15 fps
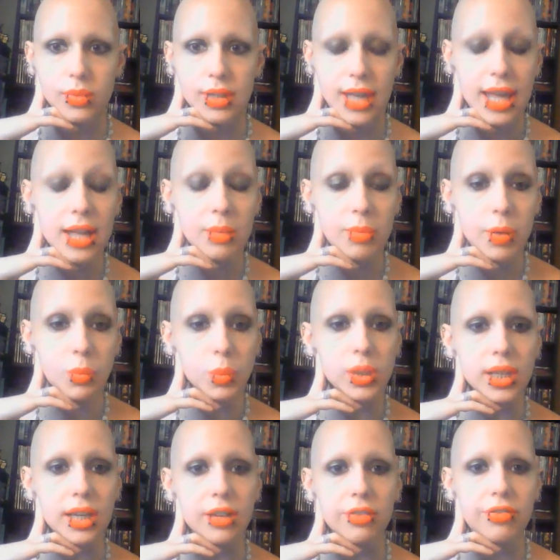can be
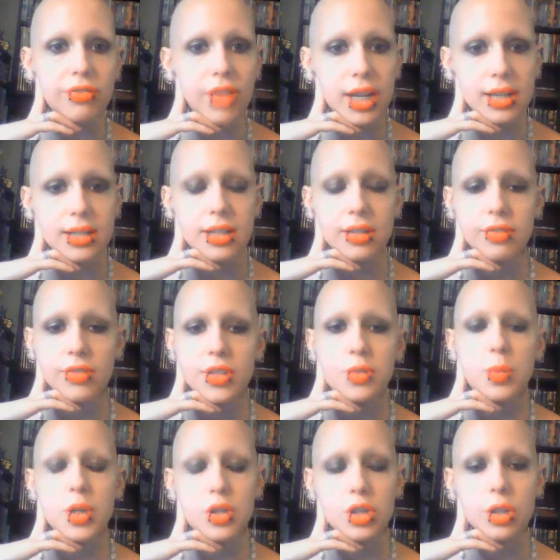really effective,
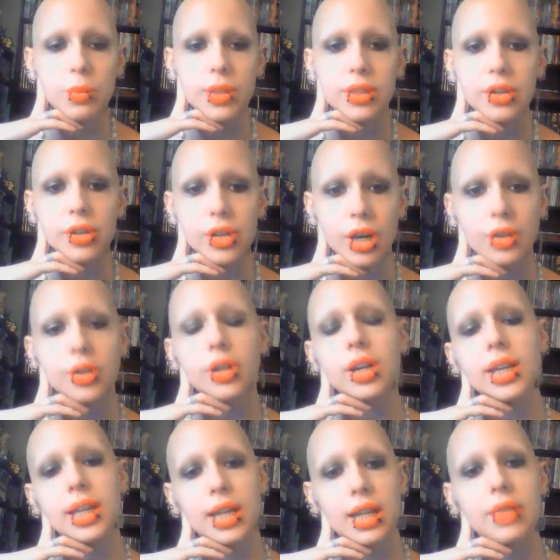especially when they're younger
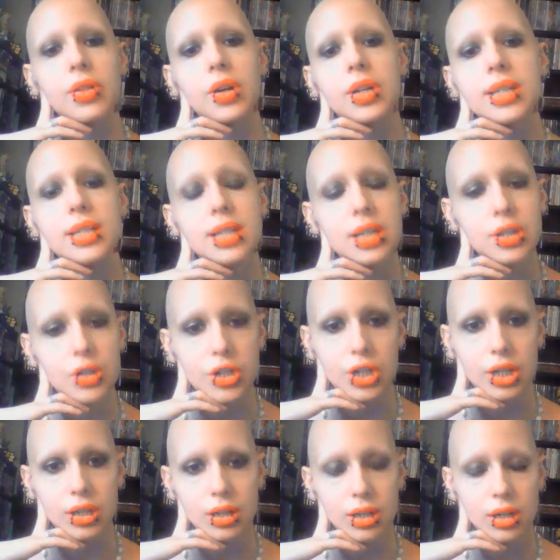and getting their attention.